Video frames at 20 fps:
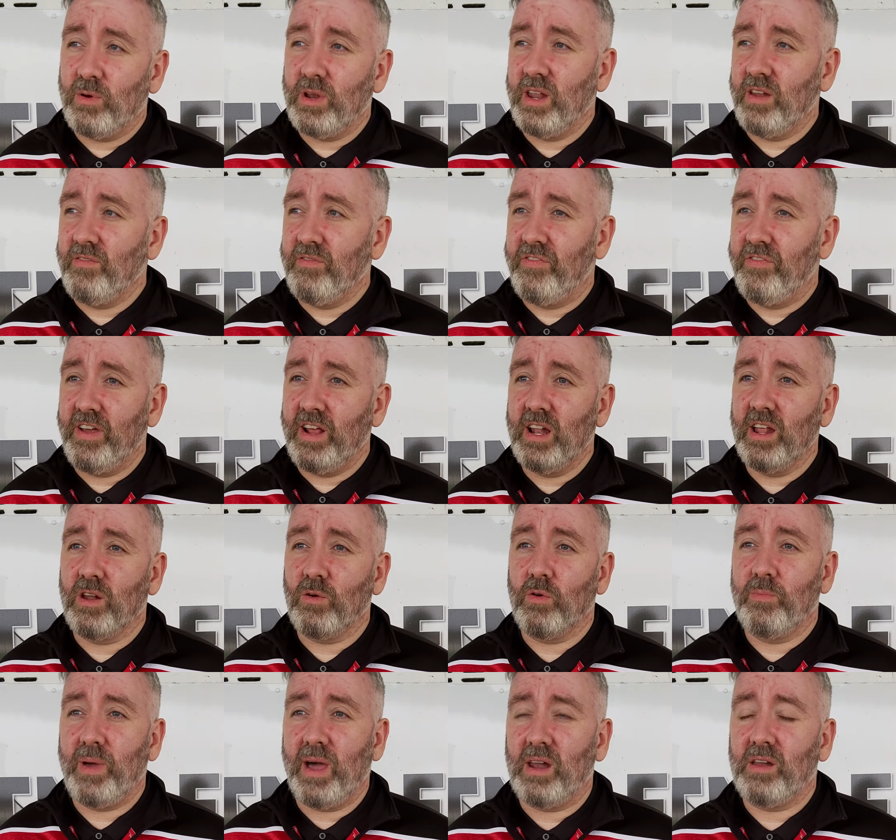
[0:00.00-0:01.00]
We didn't feel that
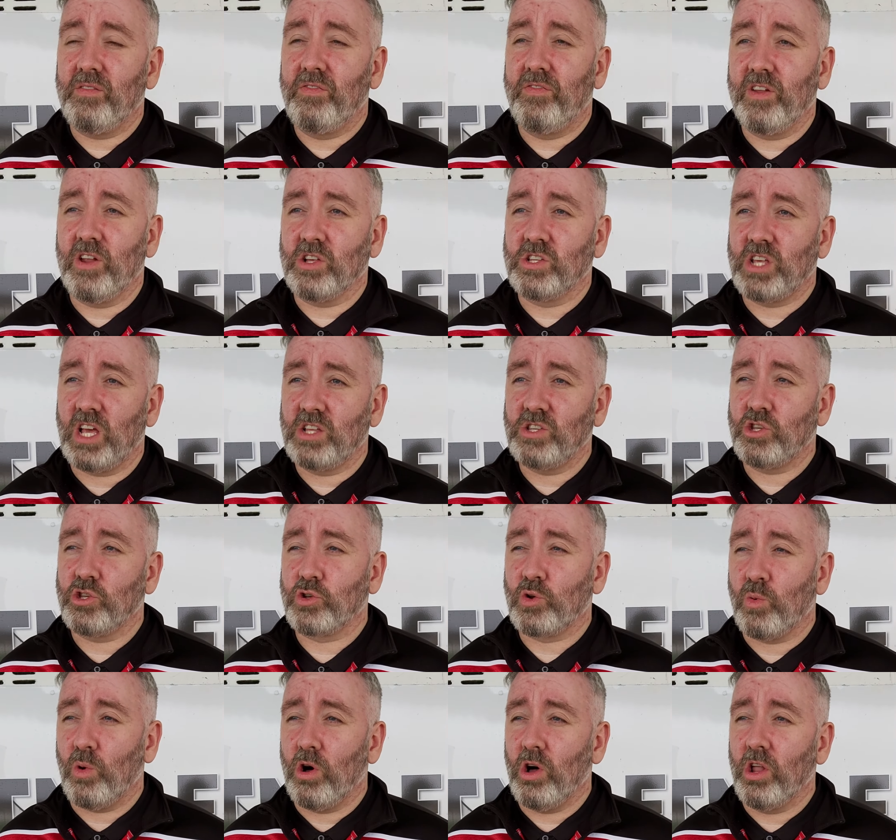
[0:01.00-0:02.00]
it would benefit us as a
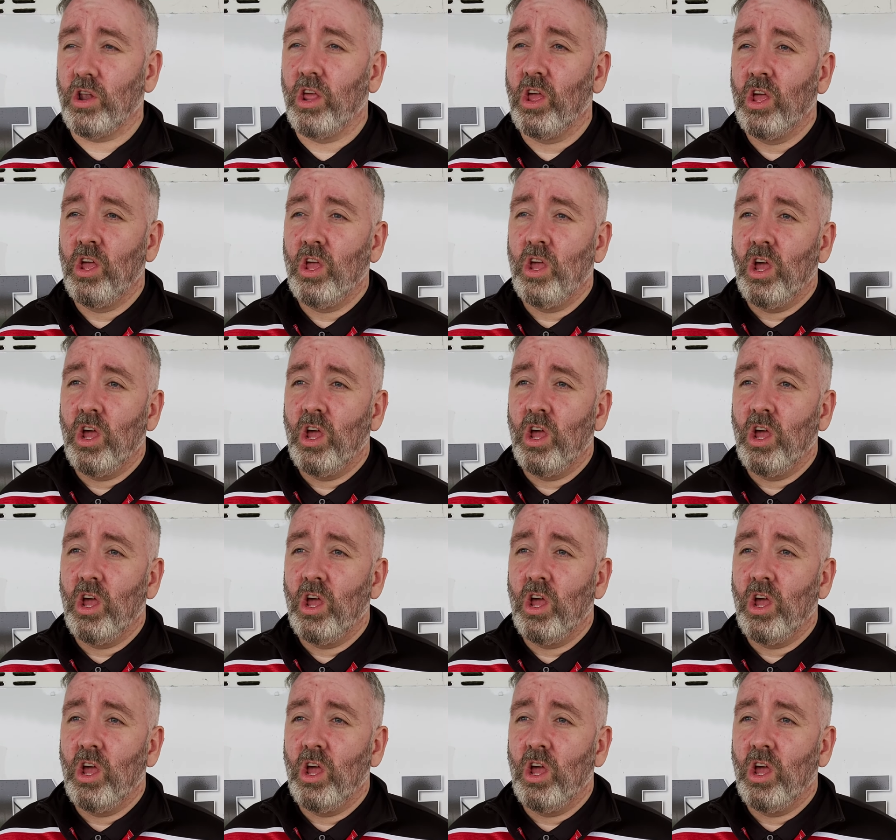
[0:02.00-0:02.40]
squad